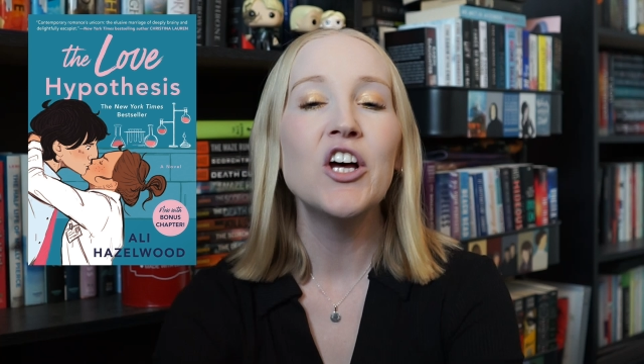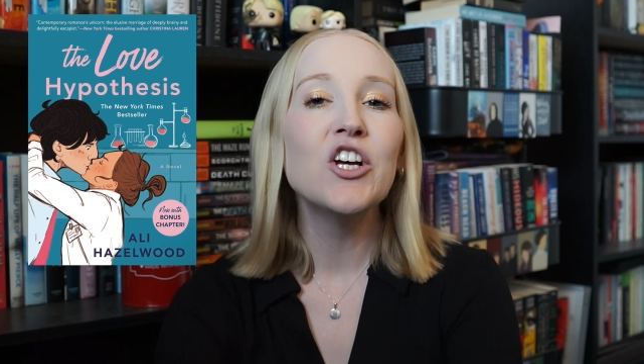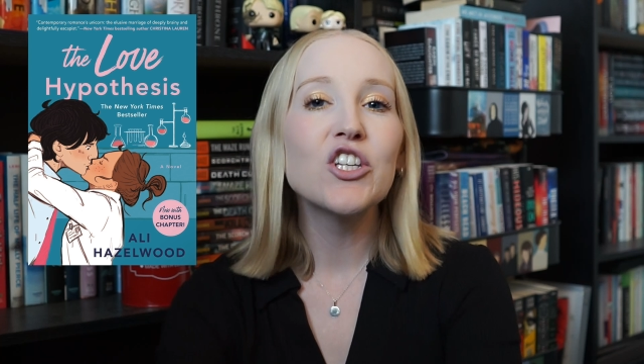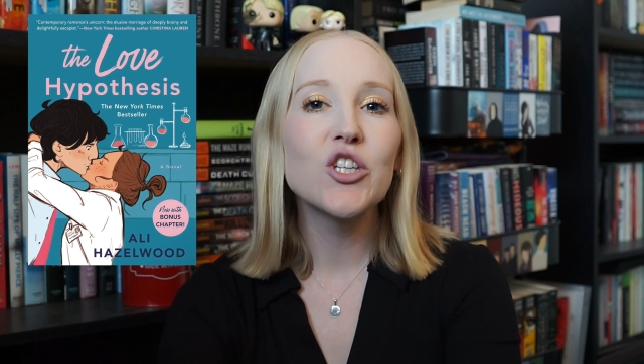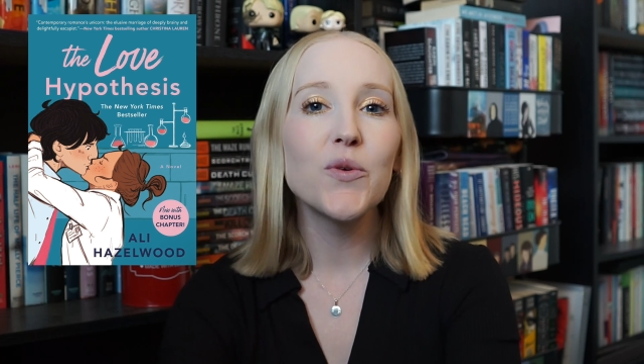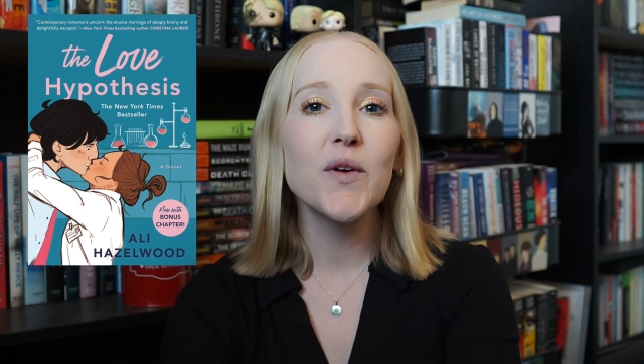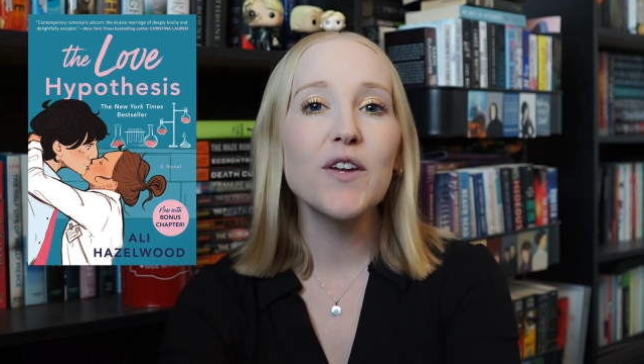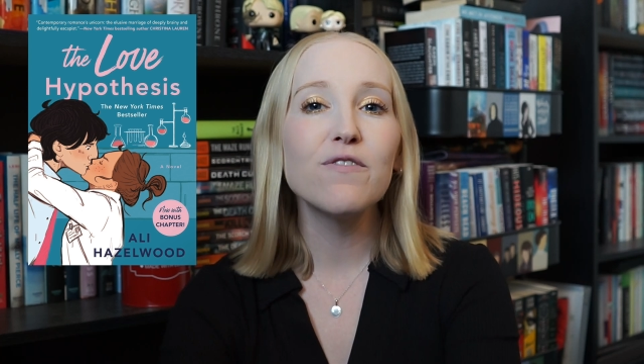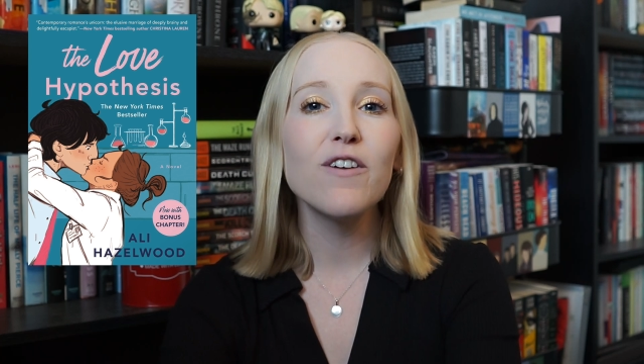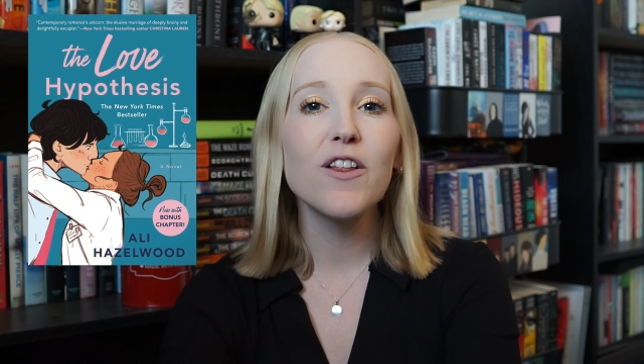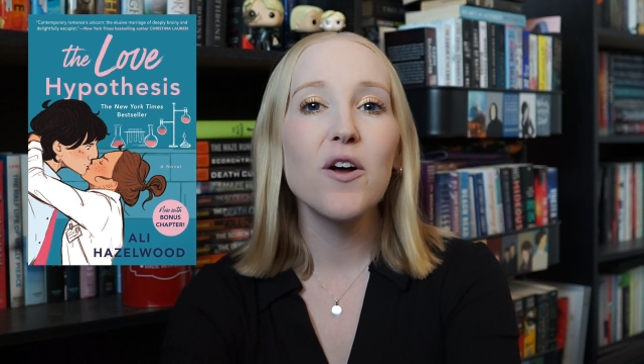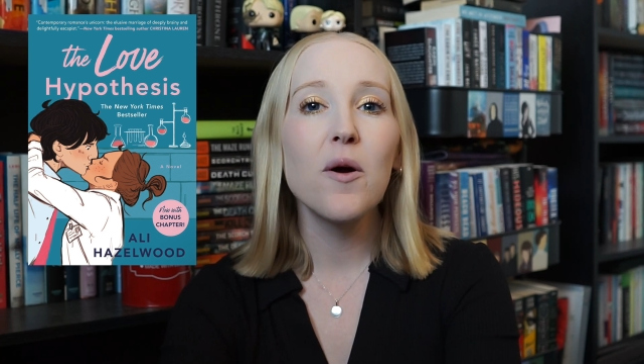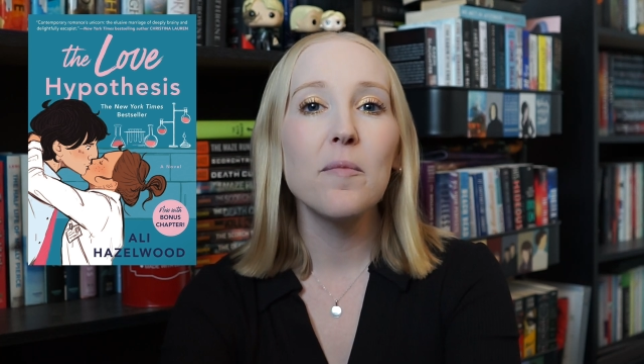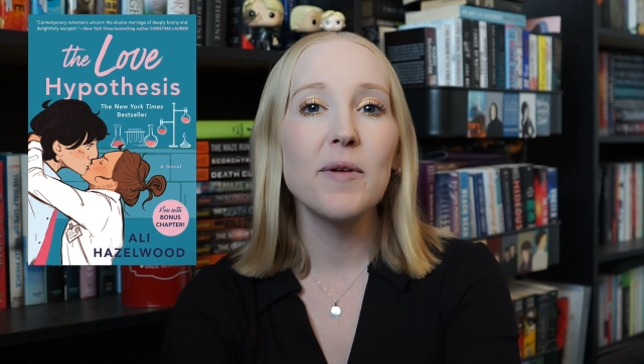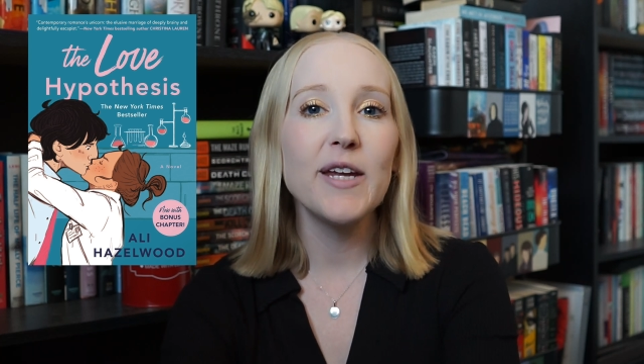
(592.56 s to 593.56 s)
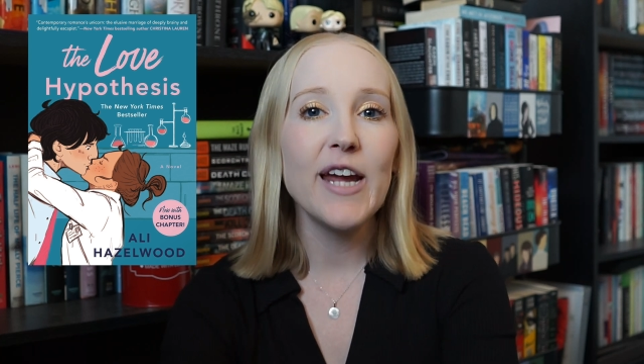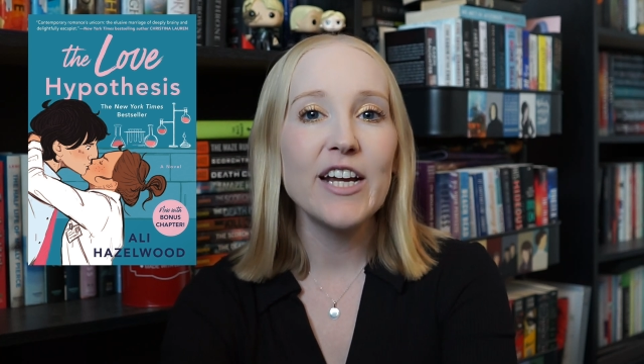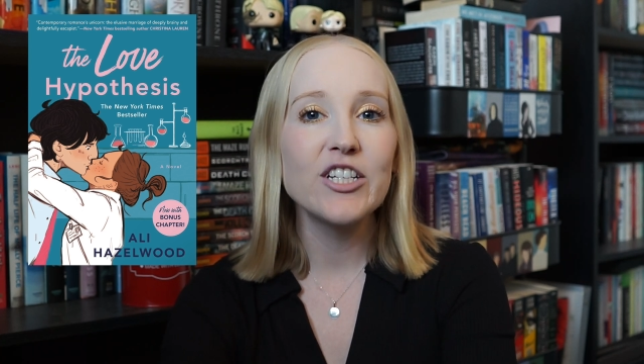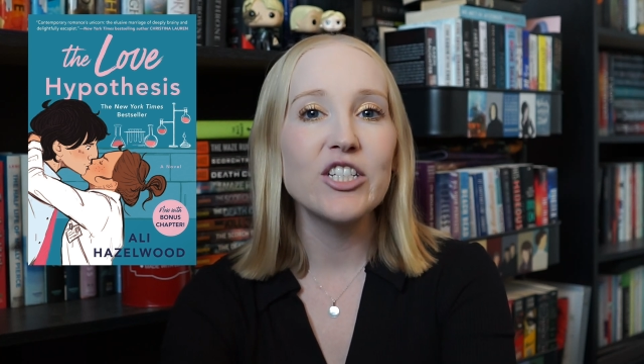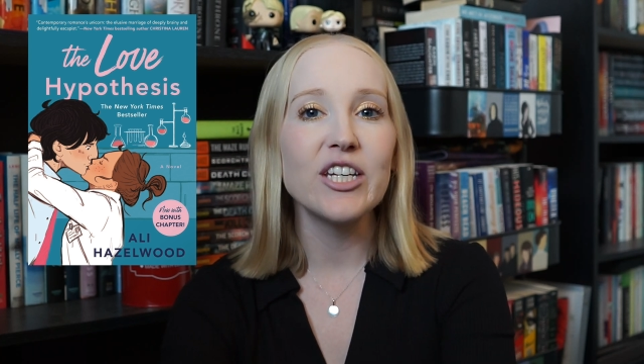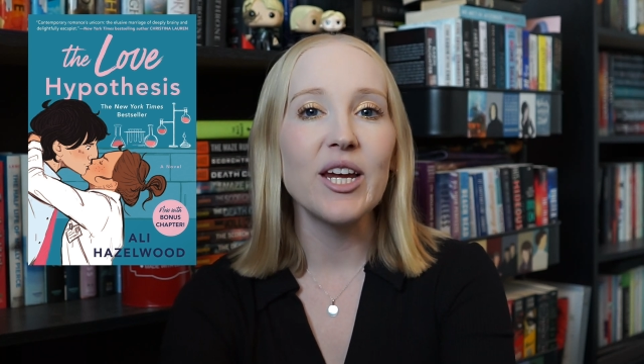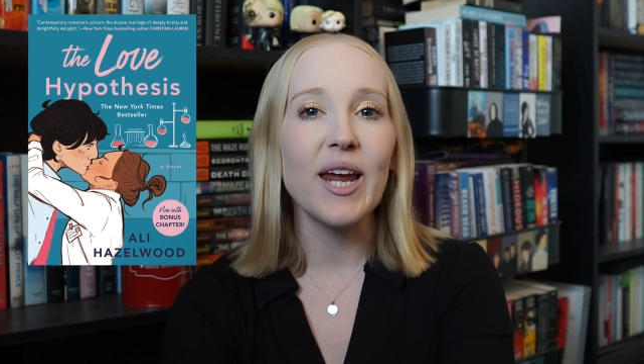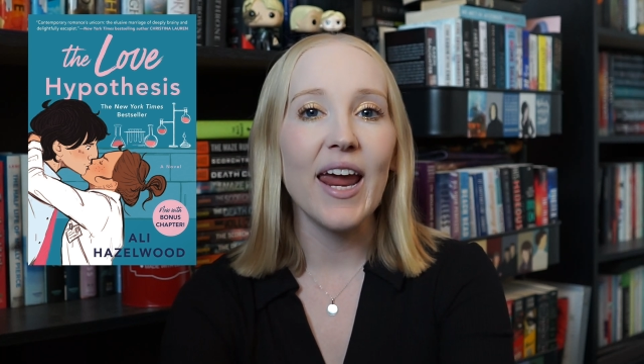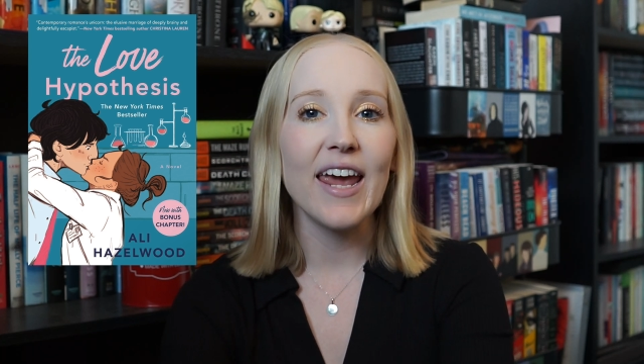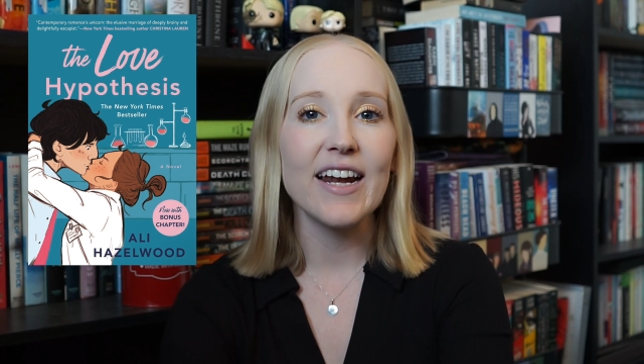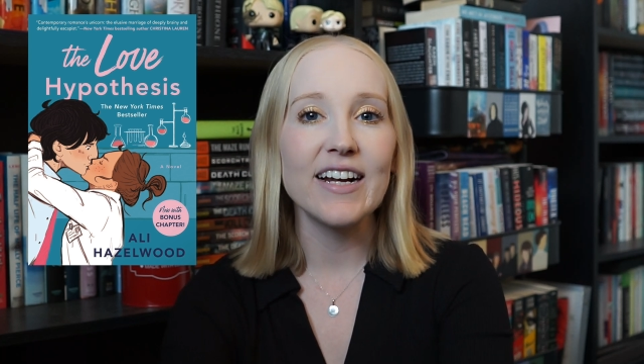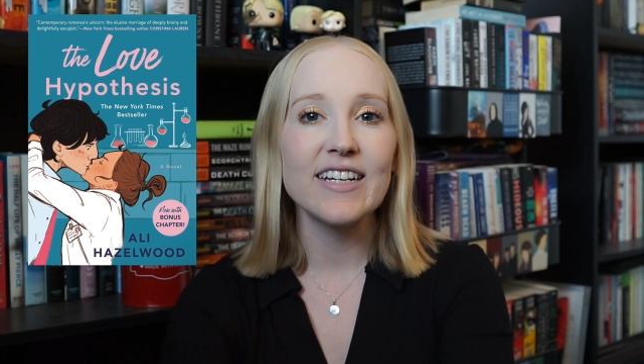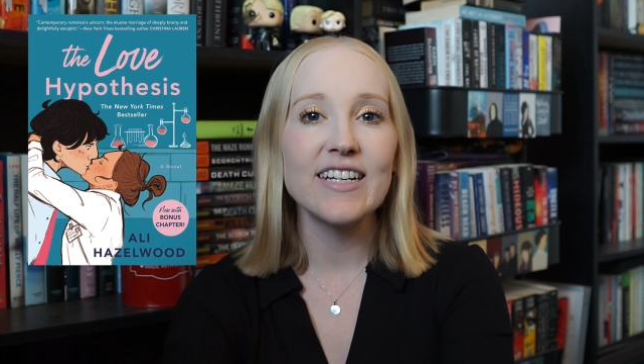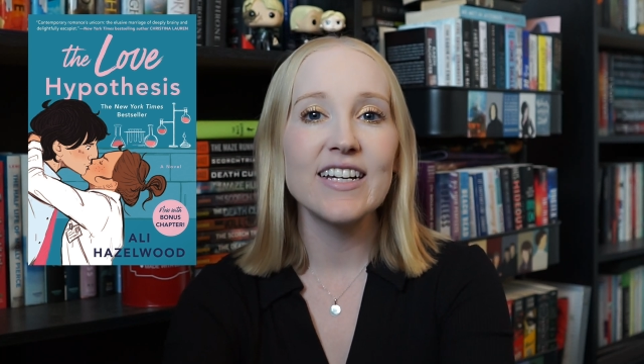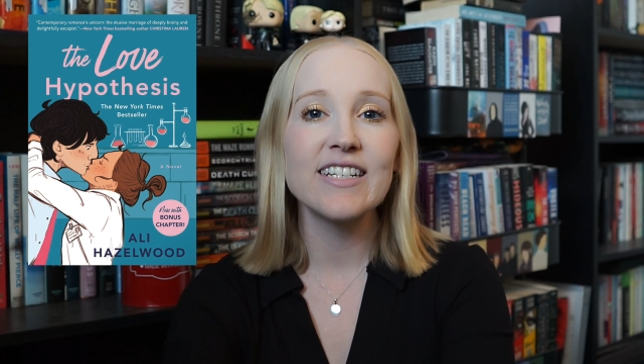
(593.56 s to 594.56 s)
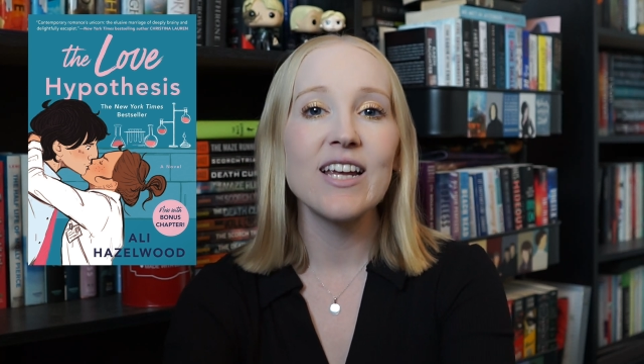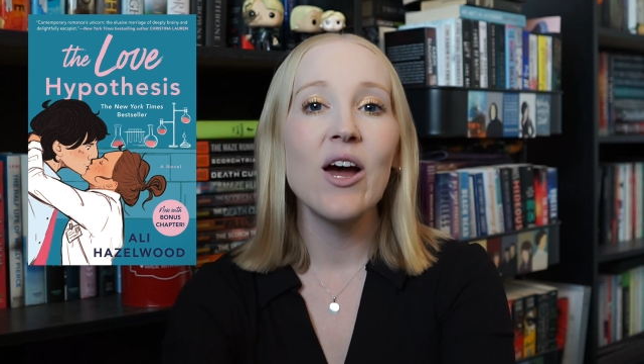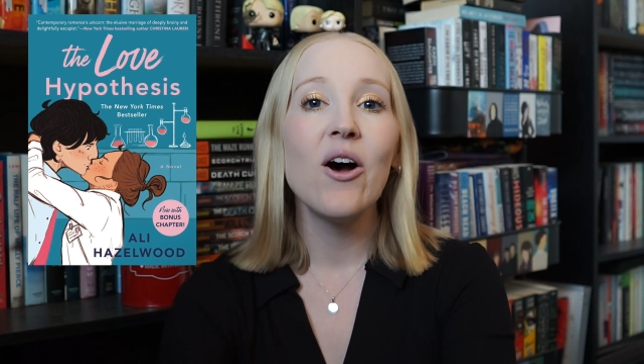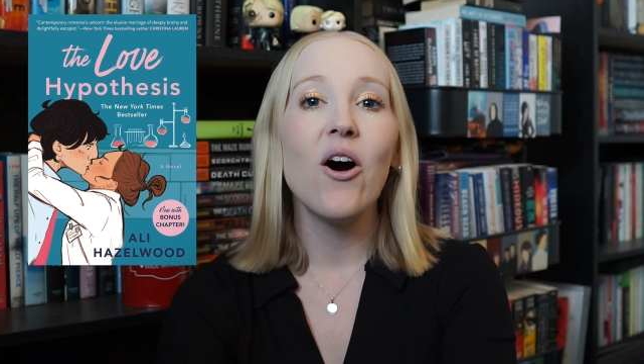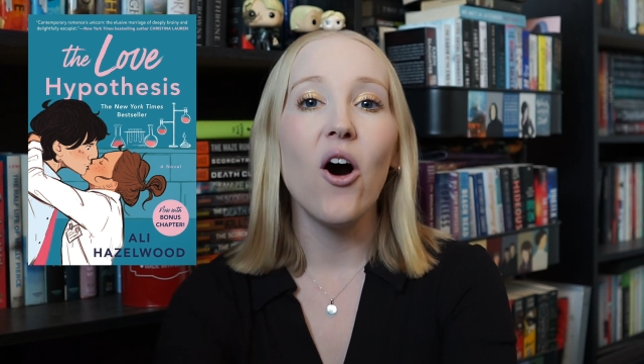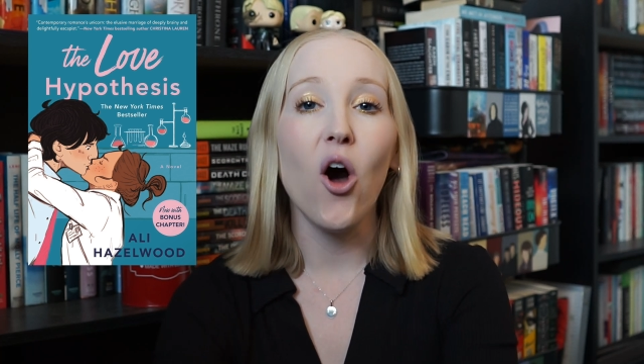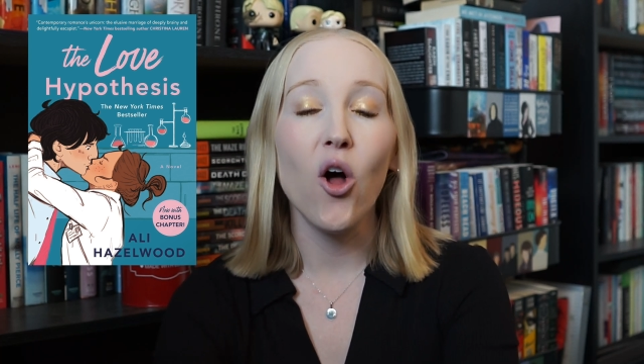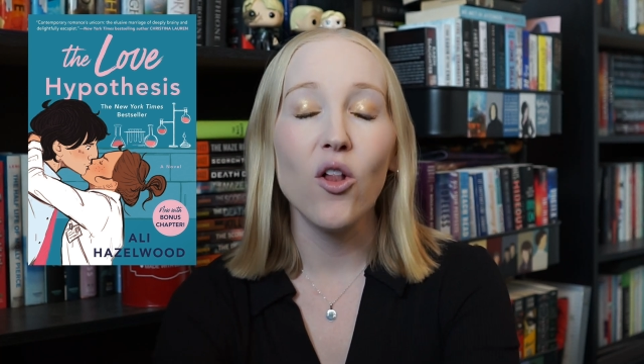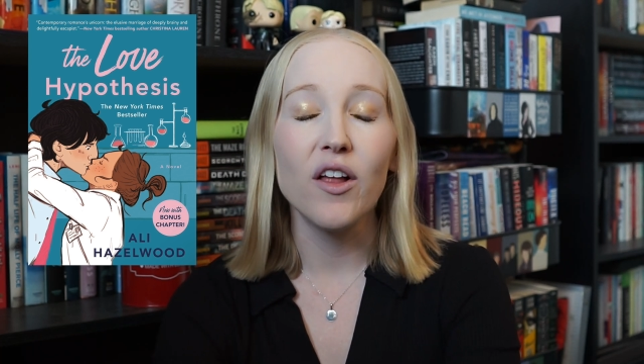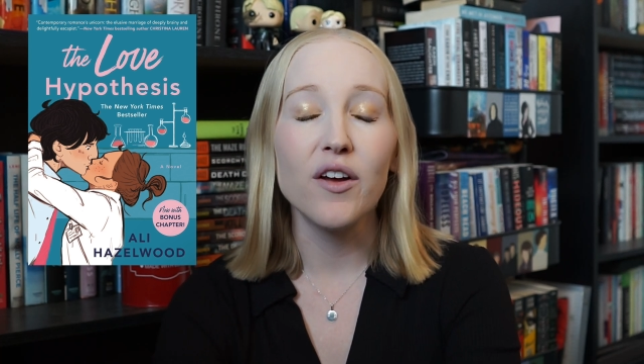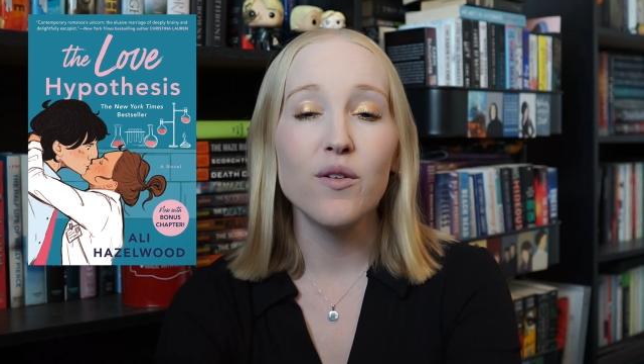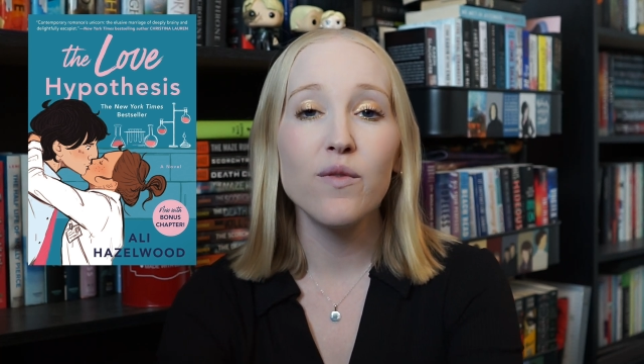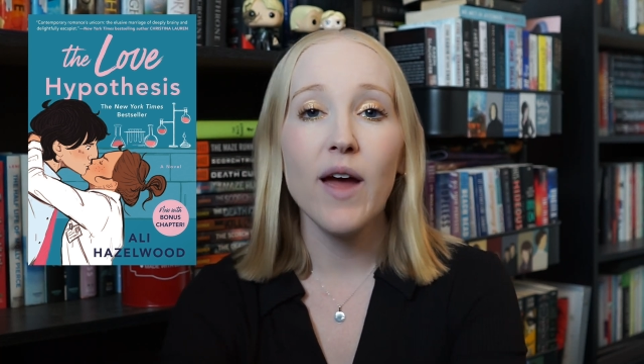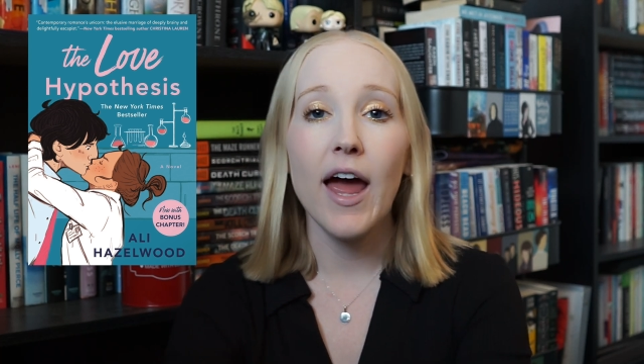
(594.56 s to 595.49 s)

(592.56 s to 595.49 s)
So we follow PhD candidate Olive,